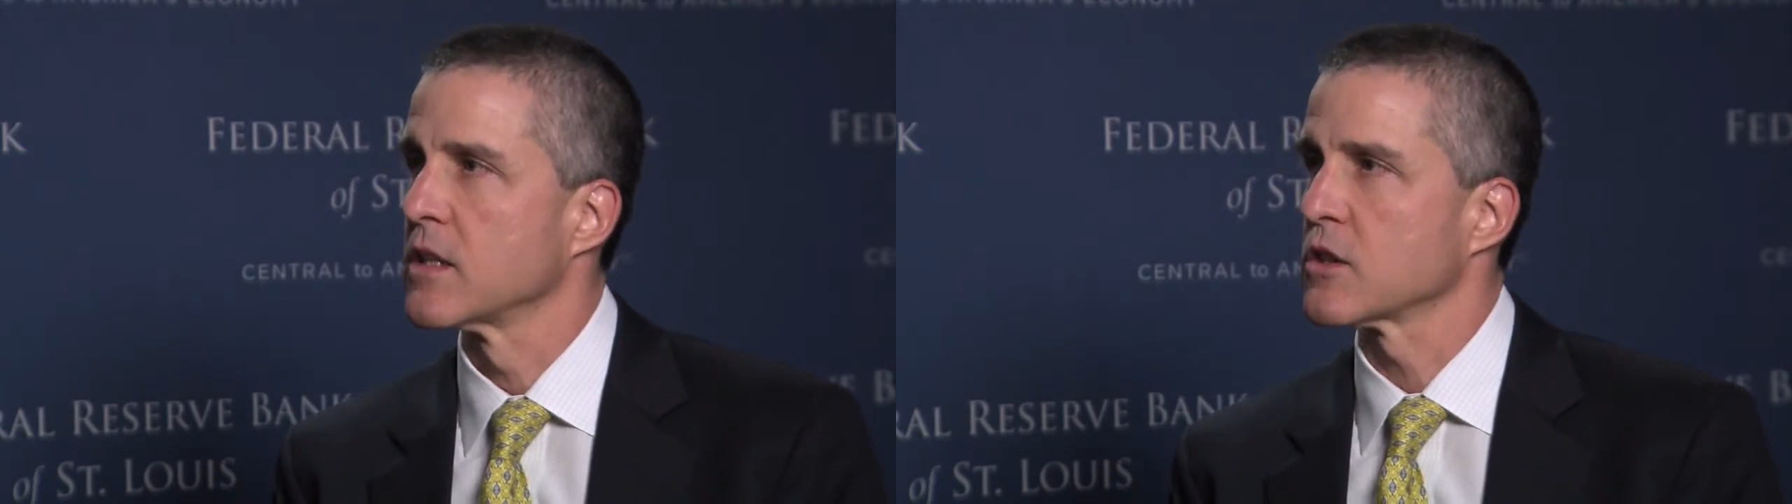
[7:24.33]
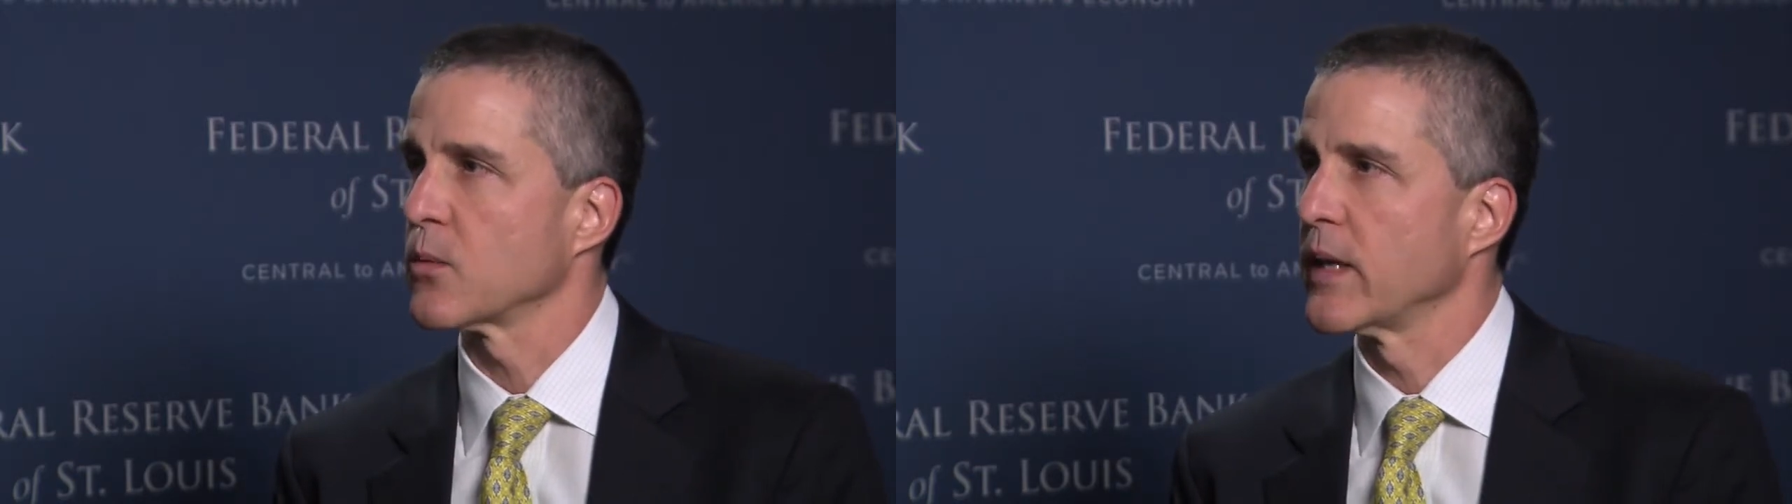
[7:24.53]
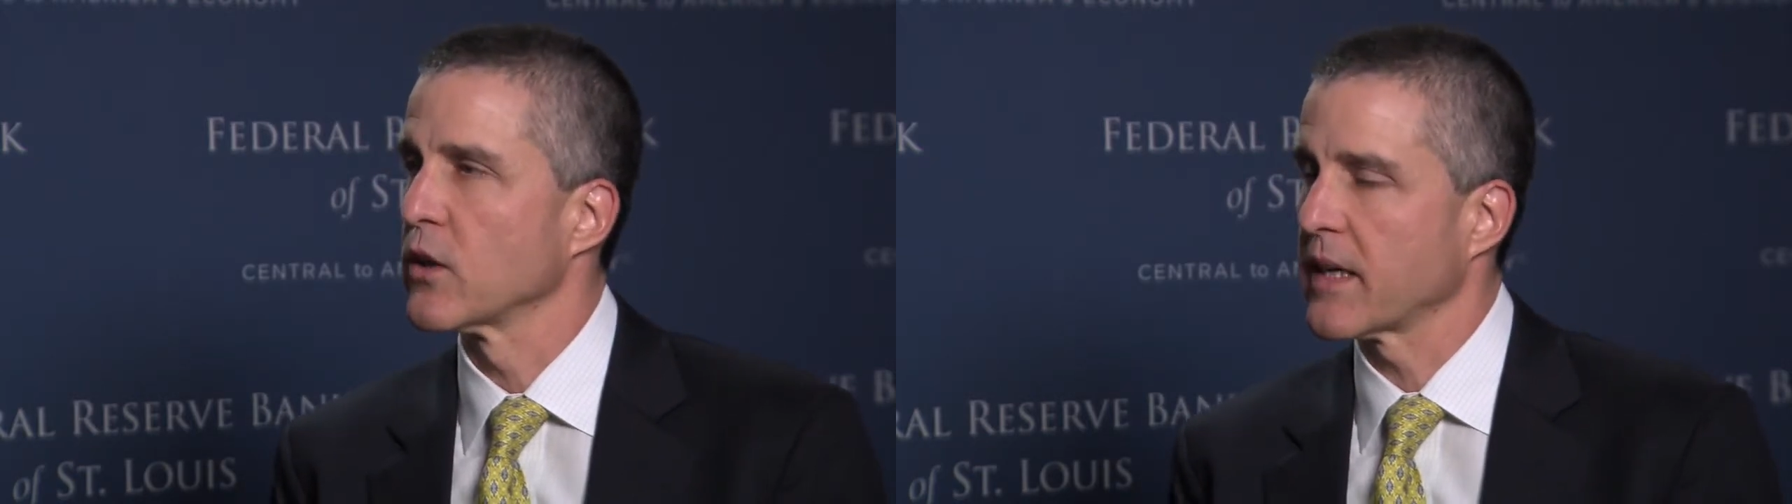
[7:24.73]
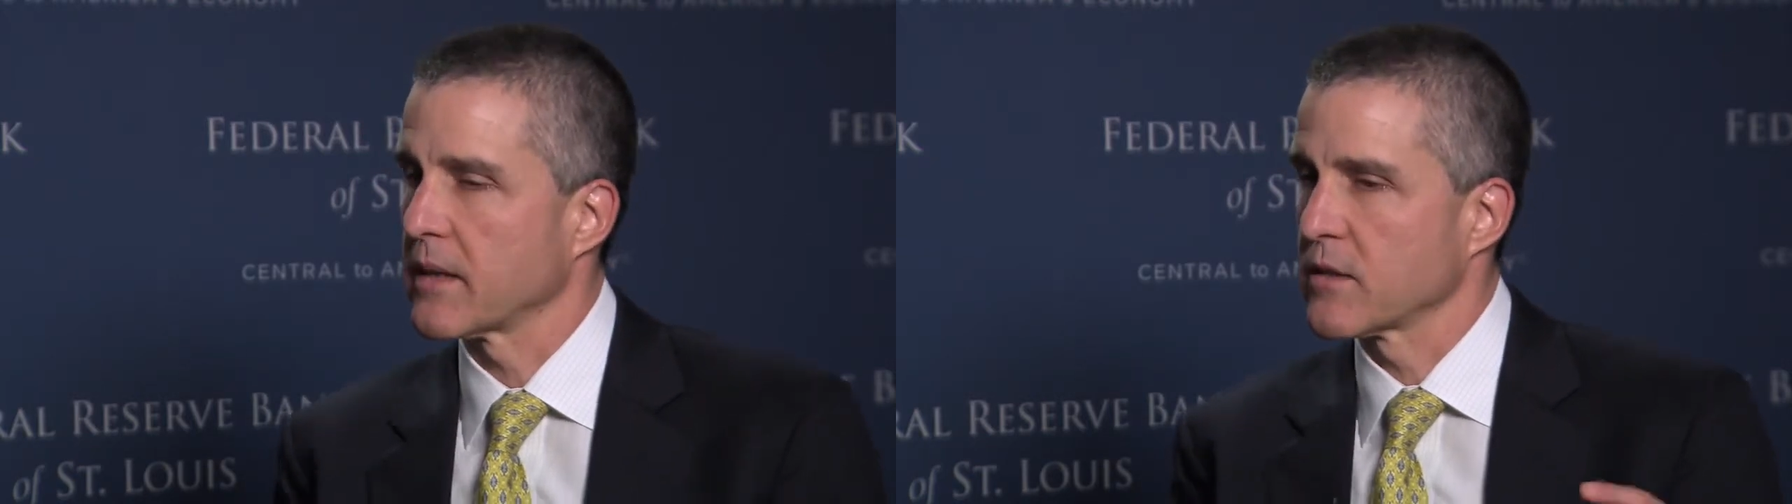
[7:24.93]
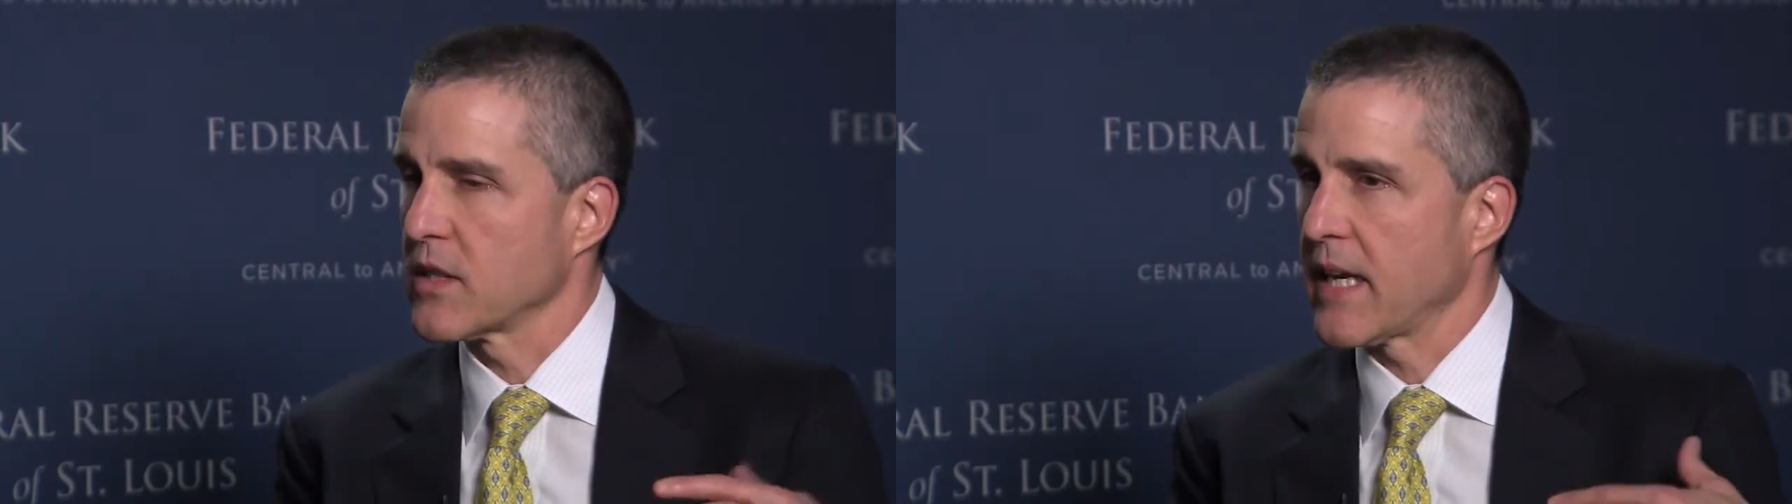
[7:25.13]
So we look
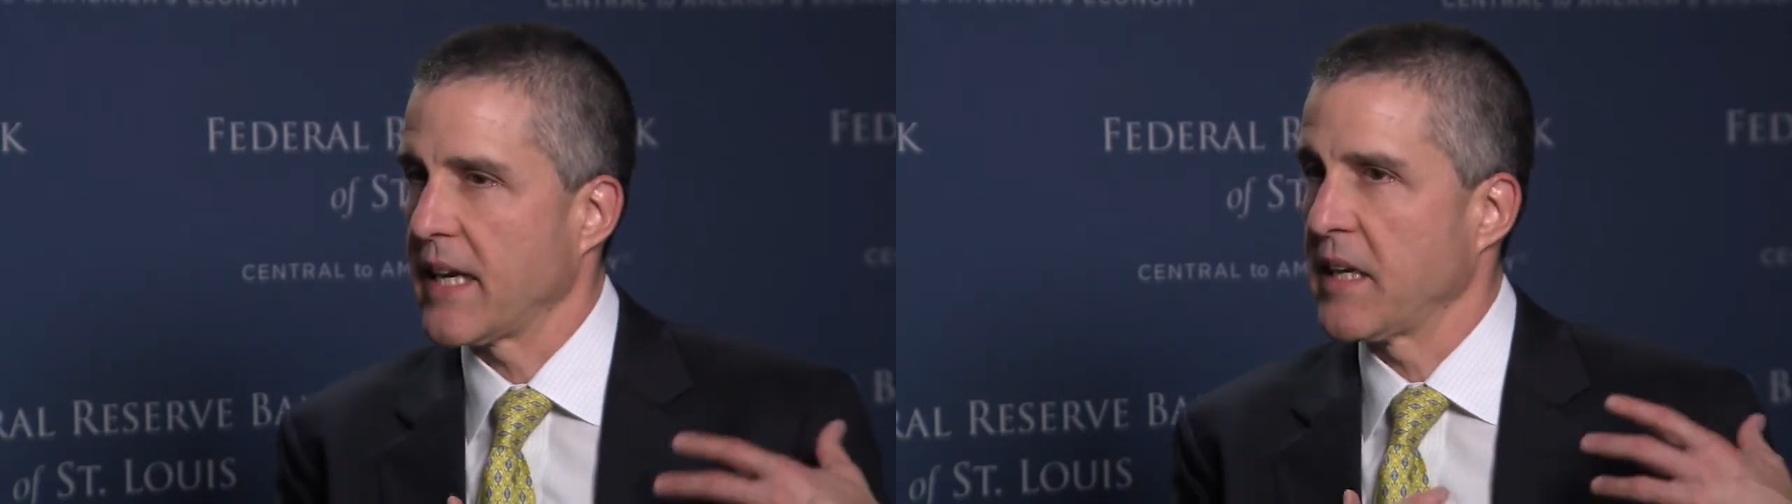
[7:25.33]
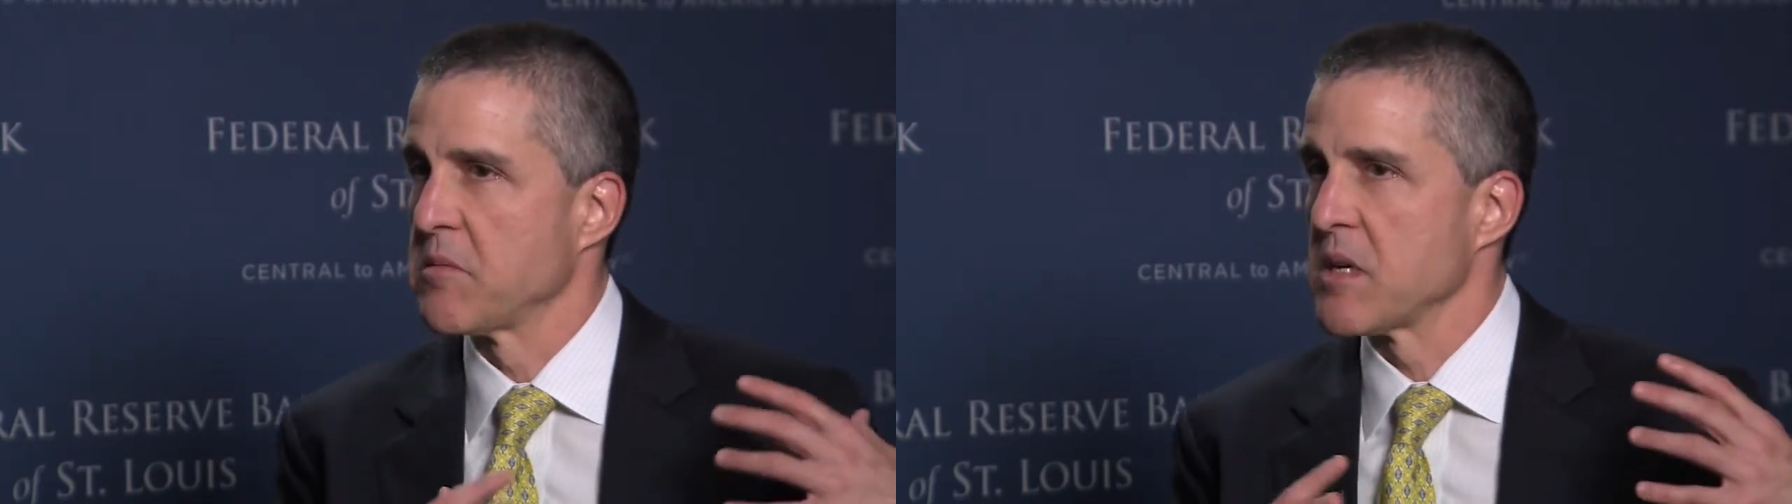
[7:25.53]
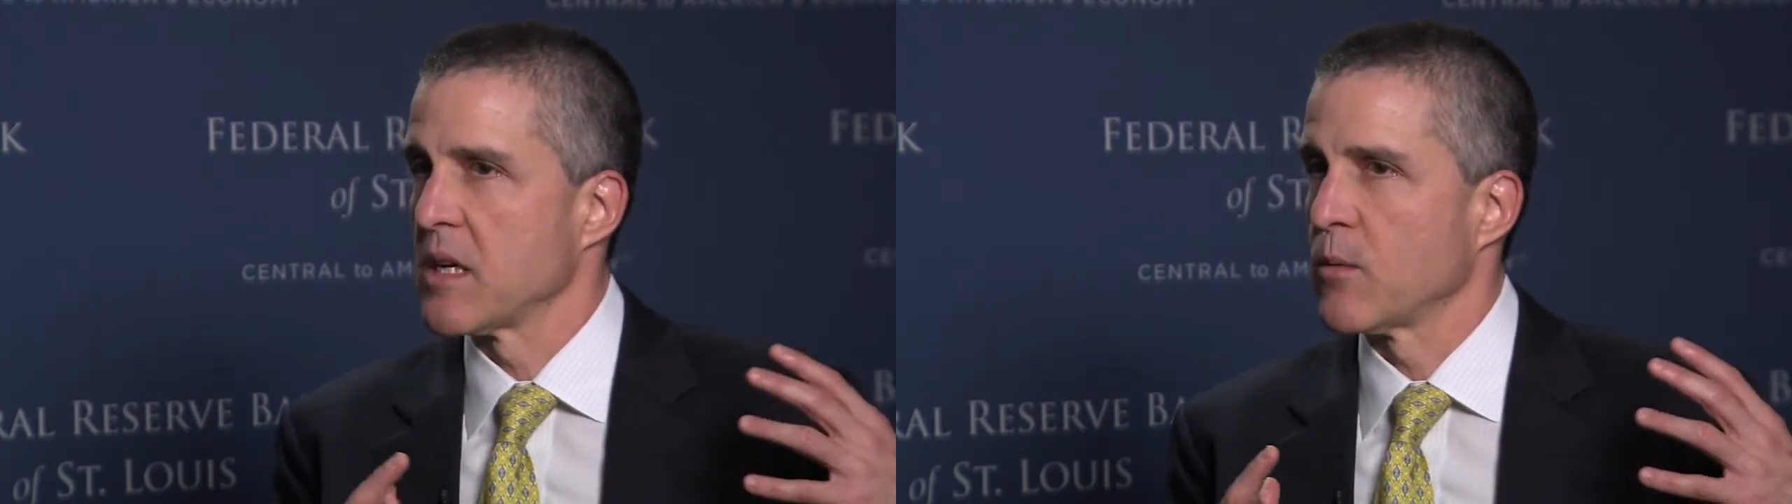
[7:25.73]
at, say,